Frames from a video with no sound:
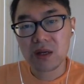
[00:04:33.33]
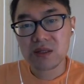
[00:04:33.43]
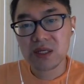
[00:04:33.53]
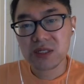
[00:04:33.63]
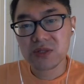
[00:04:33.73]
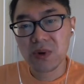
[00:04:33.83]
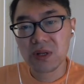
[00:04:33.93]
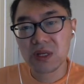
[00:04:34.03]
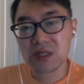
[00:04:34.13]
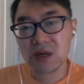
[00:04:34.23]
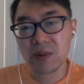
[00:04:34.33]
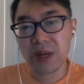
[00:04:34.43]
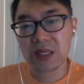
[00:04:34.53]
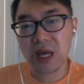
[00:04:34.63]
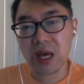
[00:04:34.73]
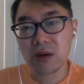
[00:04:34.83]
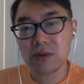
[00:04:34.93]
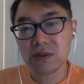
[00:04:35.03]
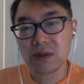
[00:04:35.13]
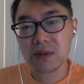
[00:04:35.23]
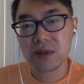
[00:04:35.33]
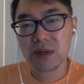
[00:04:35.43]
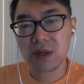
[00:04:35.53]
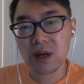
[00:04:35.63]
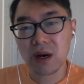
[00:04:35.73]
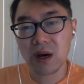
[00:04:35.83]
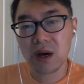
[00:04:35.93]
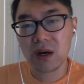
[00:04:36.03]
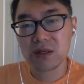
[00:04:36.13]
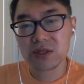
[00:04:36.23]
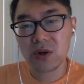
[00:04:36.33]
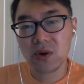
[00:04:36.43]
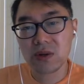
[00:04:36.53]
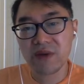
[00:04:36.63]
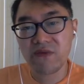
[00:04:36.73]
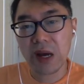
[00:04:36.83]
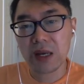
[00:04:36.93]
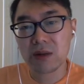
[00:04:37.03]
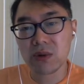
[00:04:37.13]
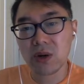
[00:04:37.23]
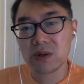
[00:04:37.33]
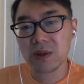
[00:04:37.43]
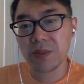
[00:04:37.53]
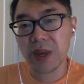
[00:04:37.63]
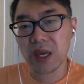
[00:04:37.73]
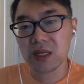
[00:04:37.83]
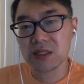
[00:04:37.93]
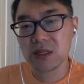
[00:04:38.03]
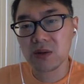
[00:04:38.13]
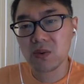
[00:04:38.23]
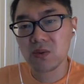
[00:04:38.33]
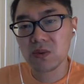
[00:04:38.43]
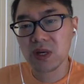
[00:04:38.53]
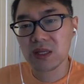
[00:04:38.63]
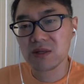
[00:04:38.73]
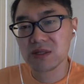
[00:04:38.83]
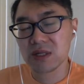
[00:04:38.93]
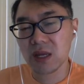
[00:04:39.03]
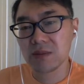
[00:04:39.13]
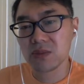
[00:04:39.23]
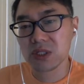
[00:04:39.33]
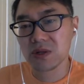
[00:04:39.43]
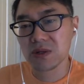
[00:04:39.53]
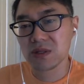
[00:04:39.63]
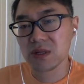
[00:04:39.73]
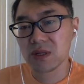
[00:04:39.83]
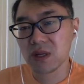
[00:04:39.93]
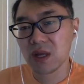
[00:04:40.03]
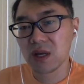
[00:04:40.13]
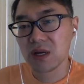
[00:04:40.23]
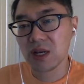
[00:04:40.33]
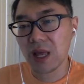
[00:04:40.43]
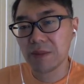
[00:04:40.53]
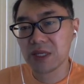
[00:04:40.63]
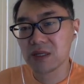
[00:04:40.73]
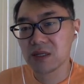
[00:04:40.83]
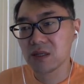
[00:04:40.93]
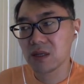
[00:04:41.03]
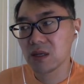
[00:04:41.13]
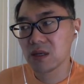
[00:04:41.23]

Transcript: This one is comment out. So if I reload the page, we got the same result. Clapton,